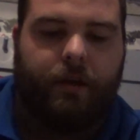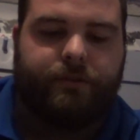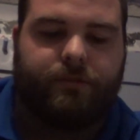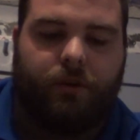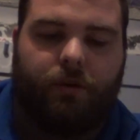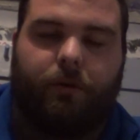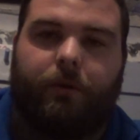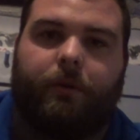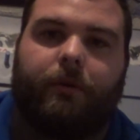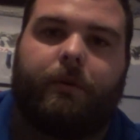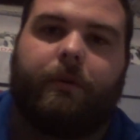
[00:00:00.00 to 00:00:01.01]

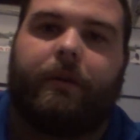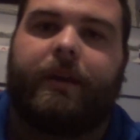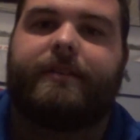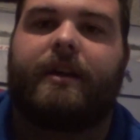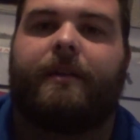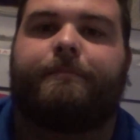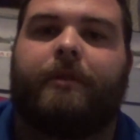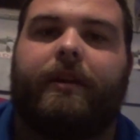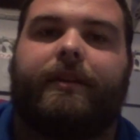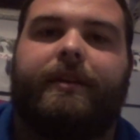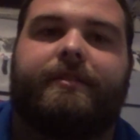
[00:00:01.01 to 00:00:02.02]
So he's got a
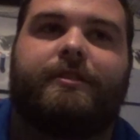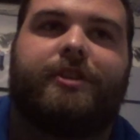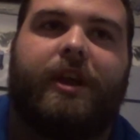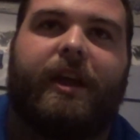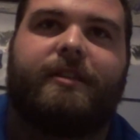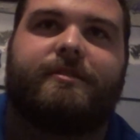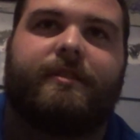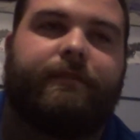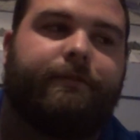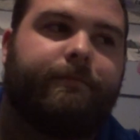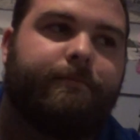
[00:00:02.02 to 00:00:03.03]
pretty decent chance
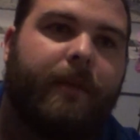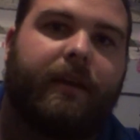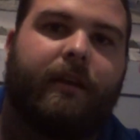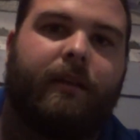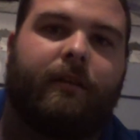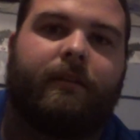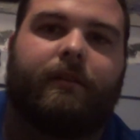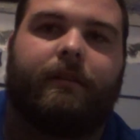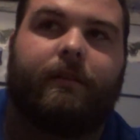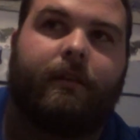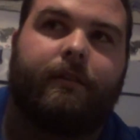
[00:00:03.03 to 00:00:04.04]
of making
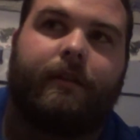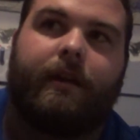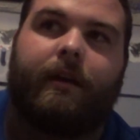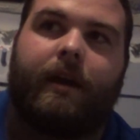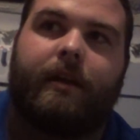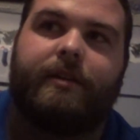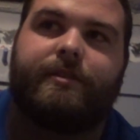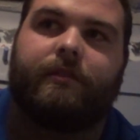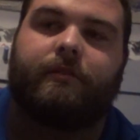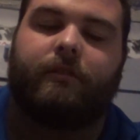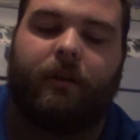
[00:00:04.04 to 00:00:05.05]
the
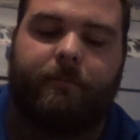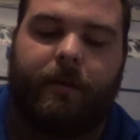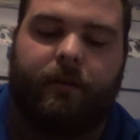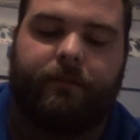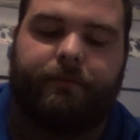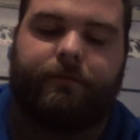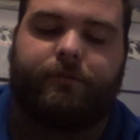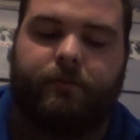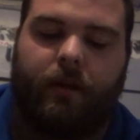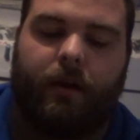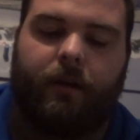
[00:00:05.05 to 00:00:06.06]
NHL club out of
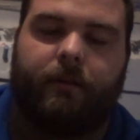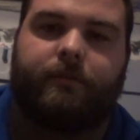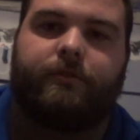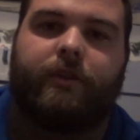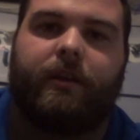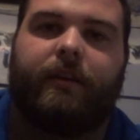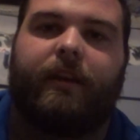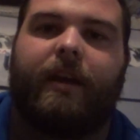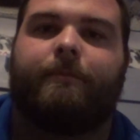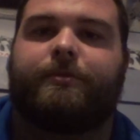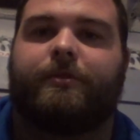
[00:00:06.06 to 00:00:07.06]
training
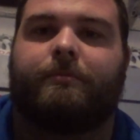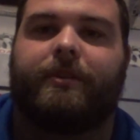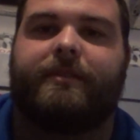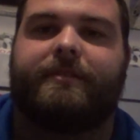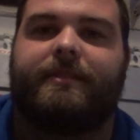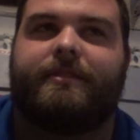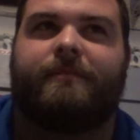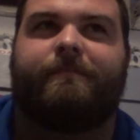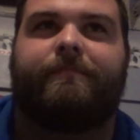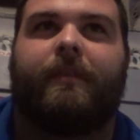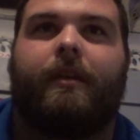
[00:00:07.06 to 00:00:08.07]
camp, so preseason.